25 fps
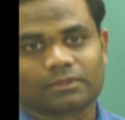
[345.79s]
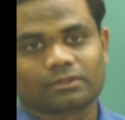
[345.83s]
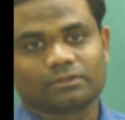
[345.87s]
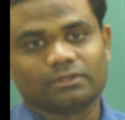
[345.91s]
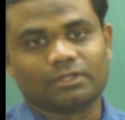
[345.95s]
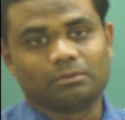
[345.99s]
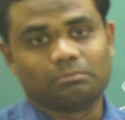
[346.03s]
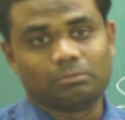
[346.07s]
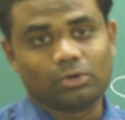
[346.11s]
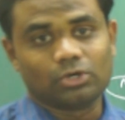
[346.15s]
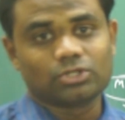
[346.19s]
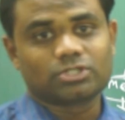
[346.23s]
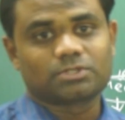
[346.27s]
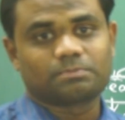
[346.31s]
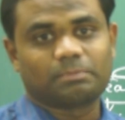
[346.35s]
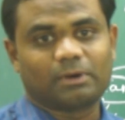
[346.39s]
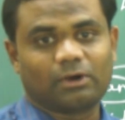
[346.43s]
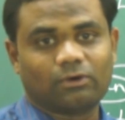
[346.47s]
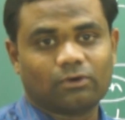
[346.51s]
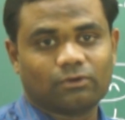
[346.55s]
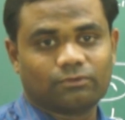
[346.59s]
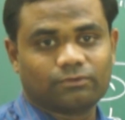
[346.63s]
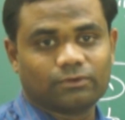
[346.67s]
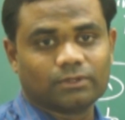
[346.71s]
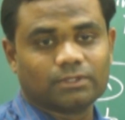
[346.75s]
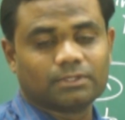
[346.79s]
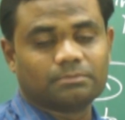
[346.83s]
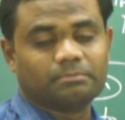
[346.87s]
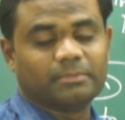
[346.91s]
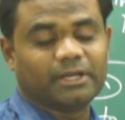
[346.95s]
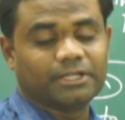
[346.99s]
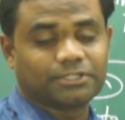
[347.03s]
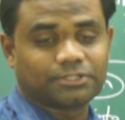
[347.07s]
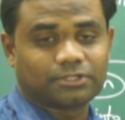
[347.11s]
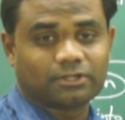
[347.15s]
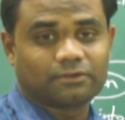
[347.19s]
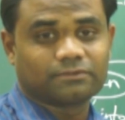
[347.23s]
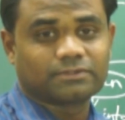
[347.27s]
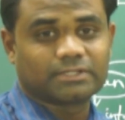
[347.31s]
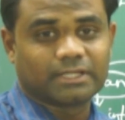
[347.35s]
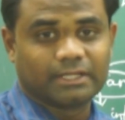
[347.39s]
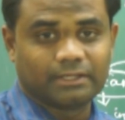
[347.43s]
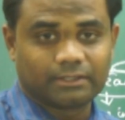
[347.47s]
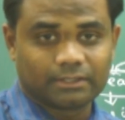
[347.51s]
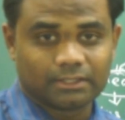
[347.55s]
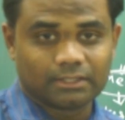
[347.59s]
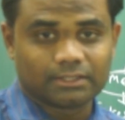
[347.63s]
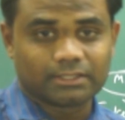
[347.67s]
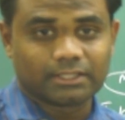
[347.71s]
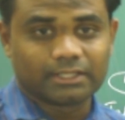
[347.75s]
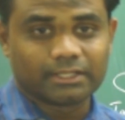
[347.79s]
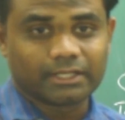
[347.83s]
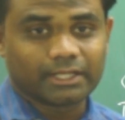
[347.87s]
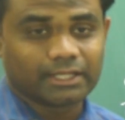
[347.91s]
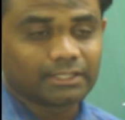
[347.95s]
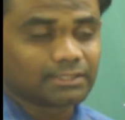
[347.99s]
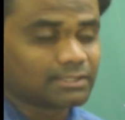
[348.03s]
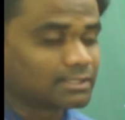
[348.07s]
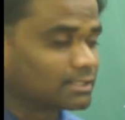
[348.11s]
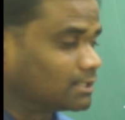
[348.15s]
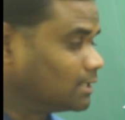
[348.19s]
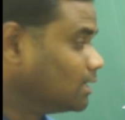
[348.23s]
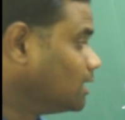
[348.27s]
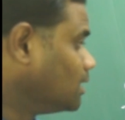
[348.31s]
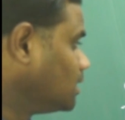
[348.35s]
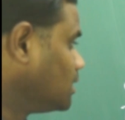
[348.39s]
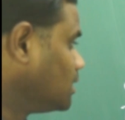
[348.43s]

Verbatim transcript: The most powerful measure of central tendency